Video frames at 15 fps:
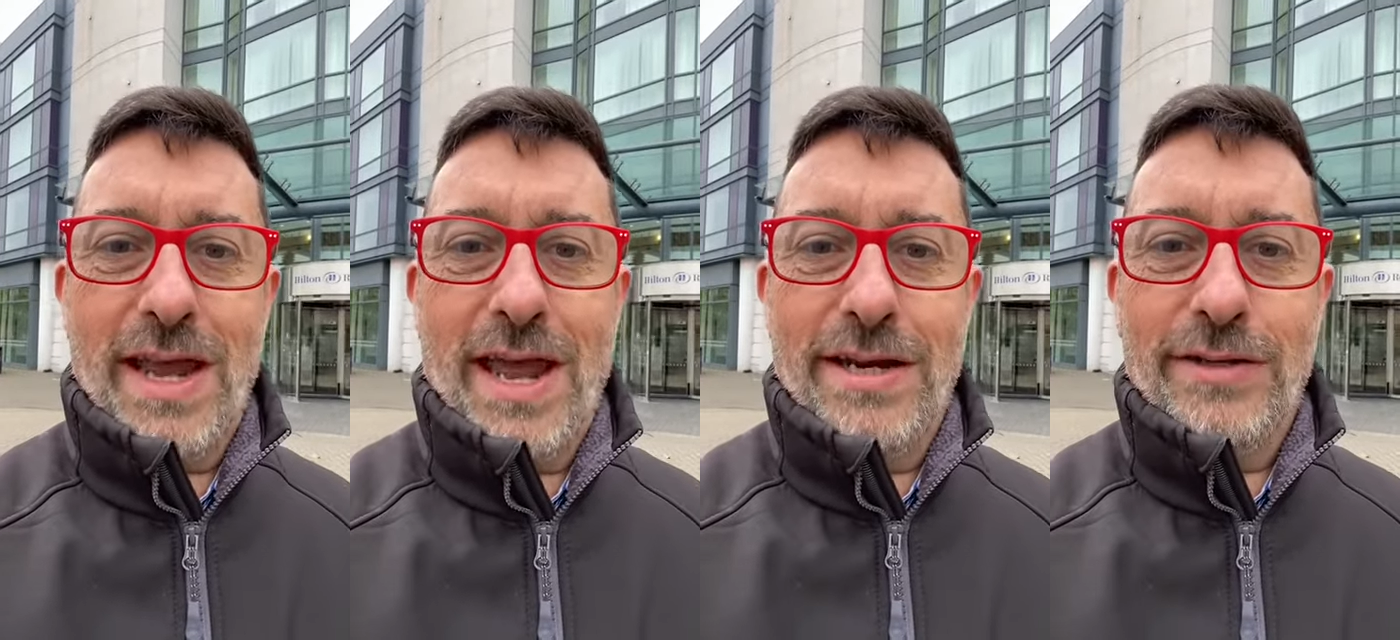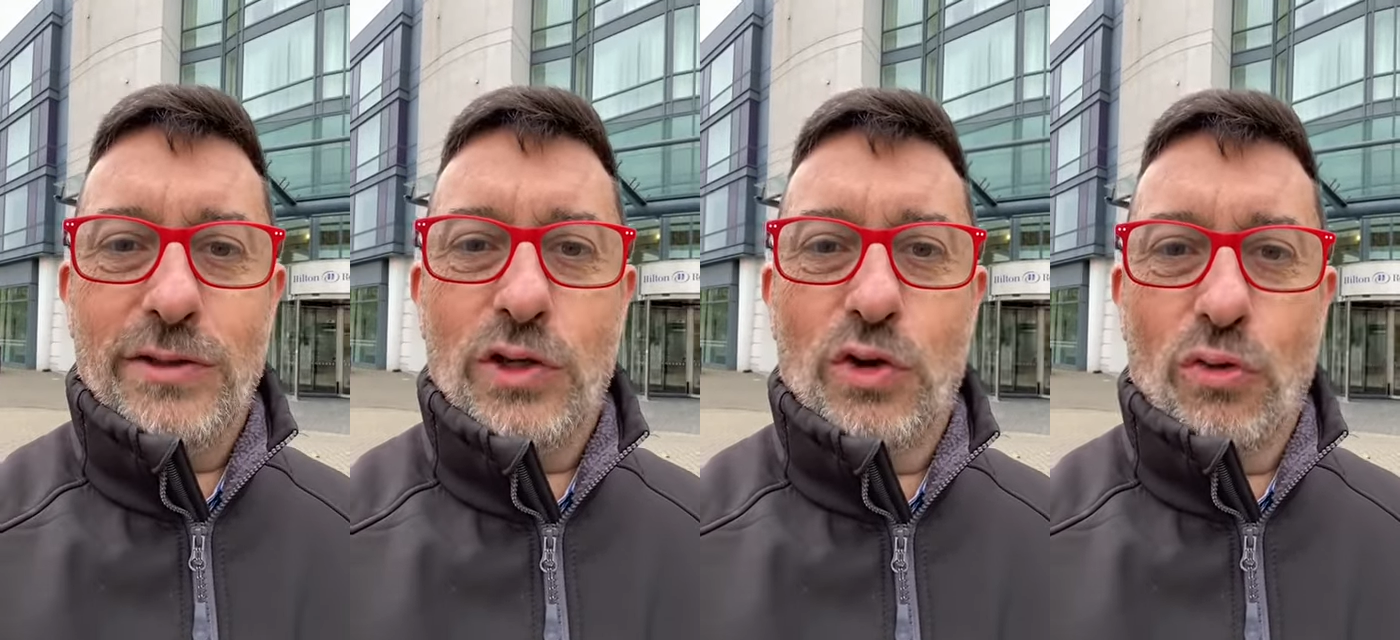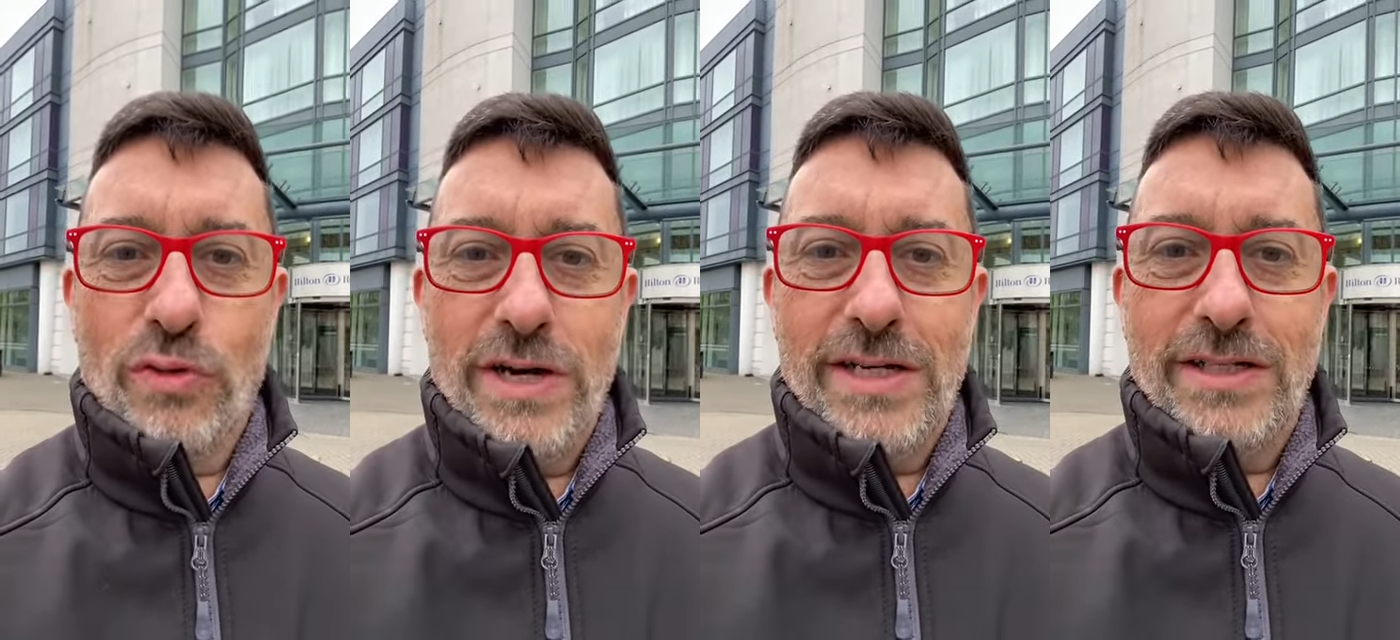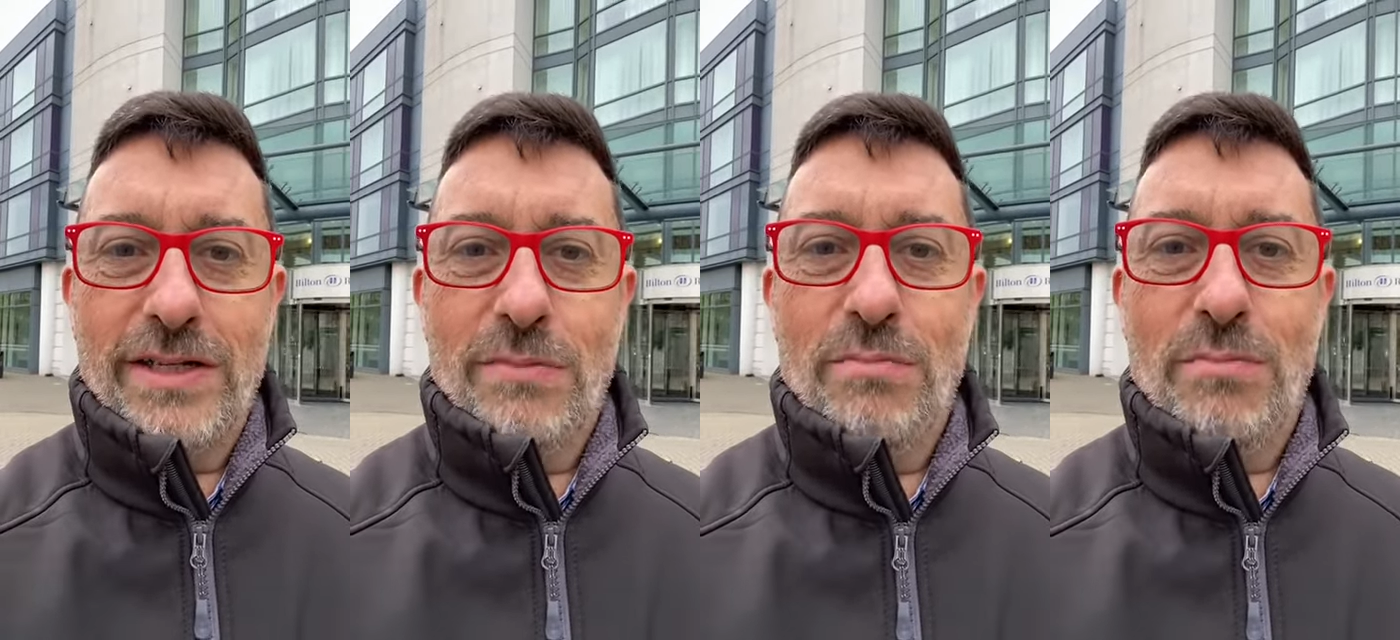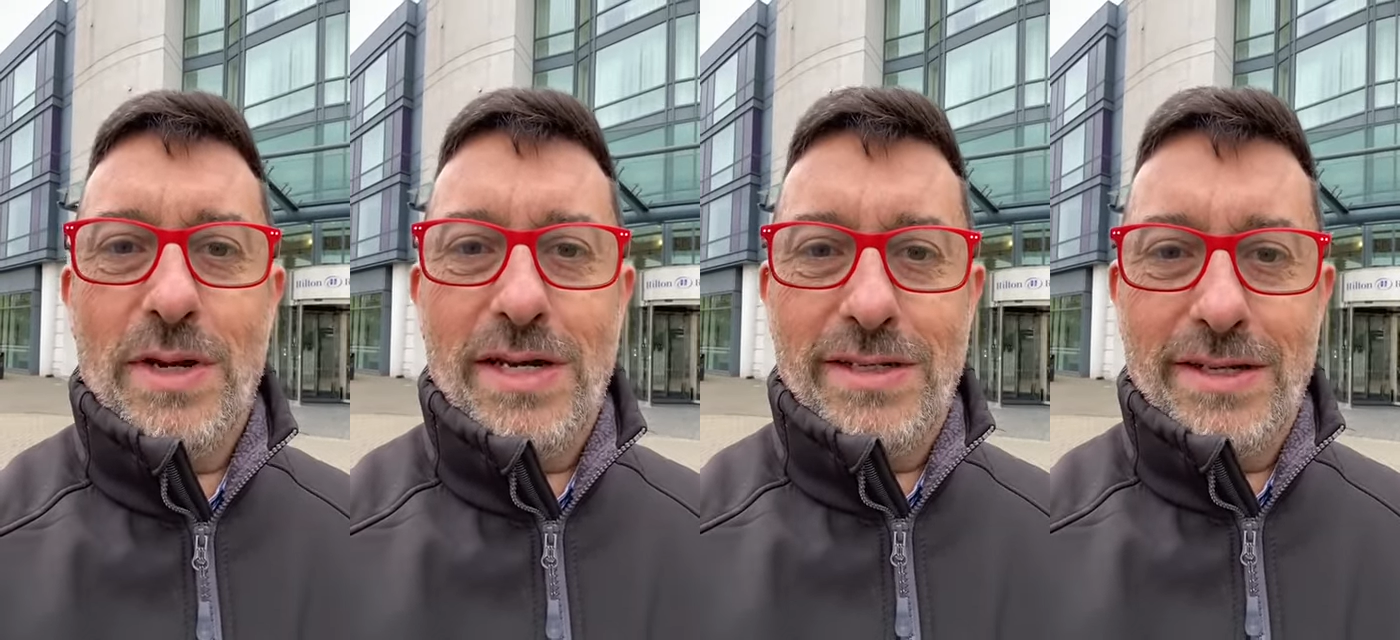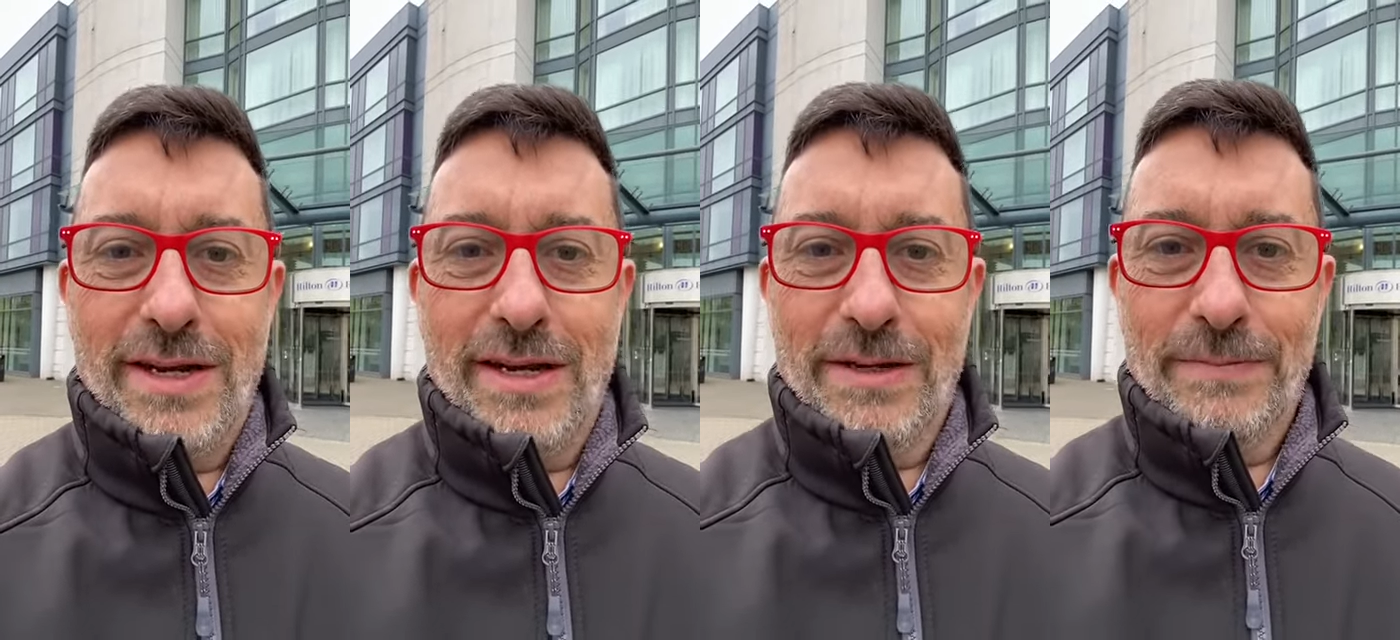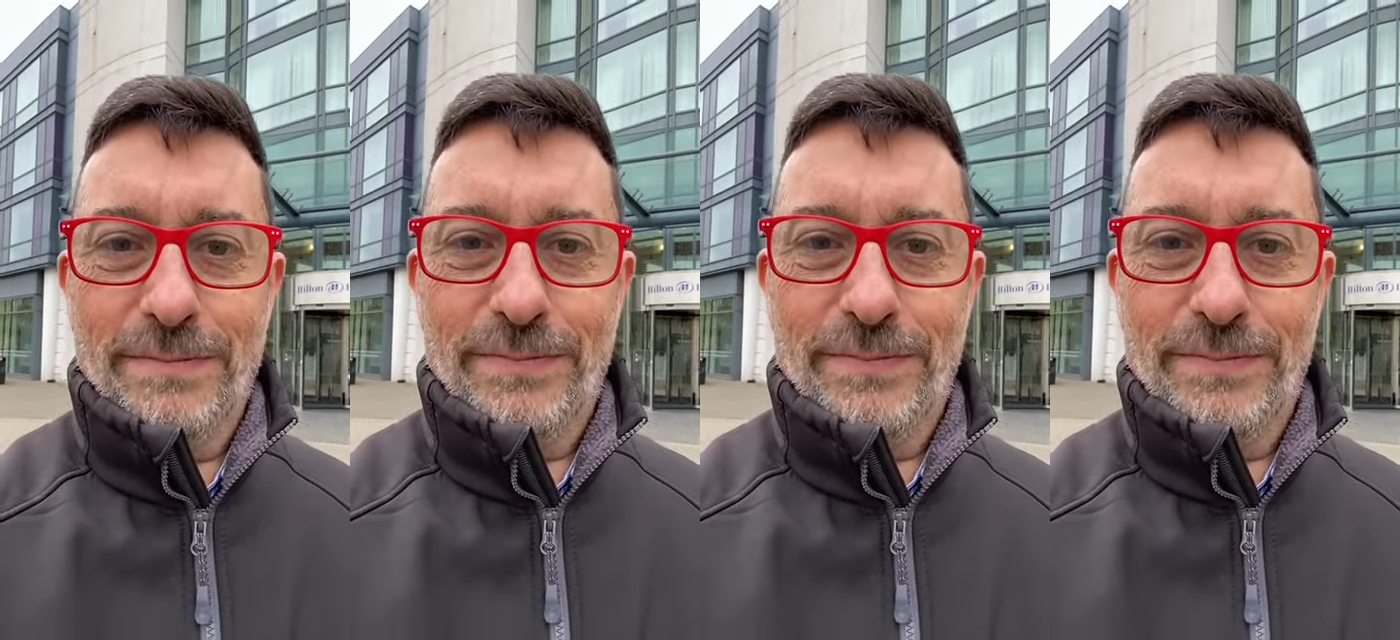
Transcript: and greet meeting.